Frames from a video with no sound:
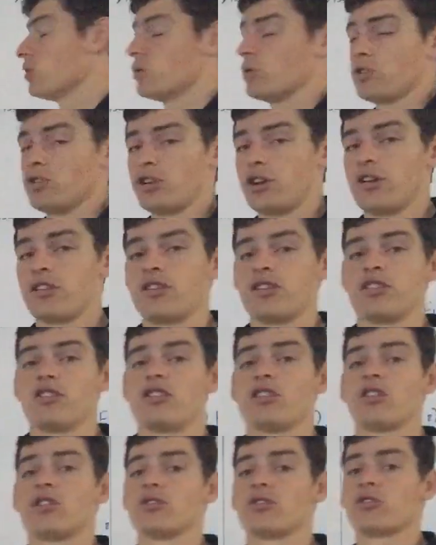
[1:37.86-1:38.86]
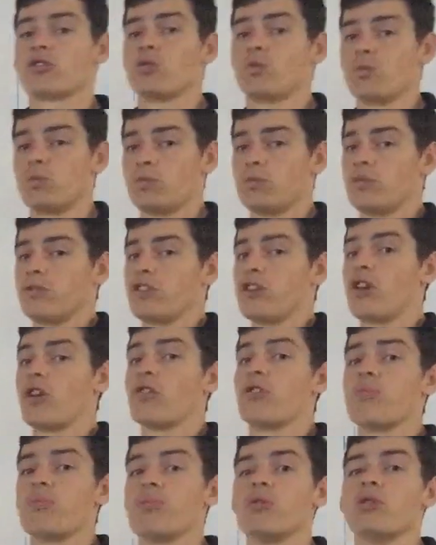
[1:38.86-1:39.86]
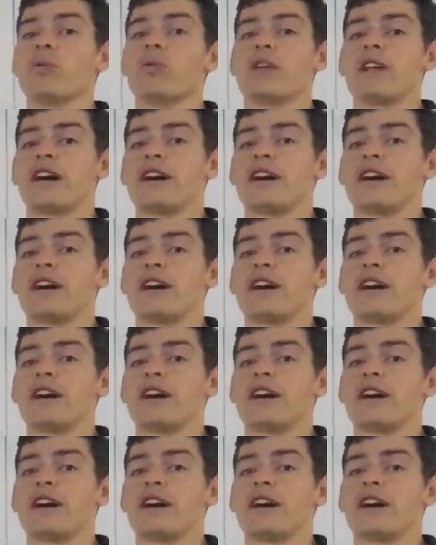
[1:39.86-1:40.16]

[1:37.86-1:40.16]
in the old school, in the old report we'd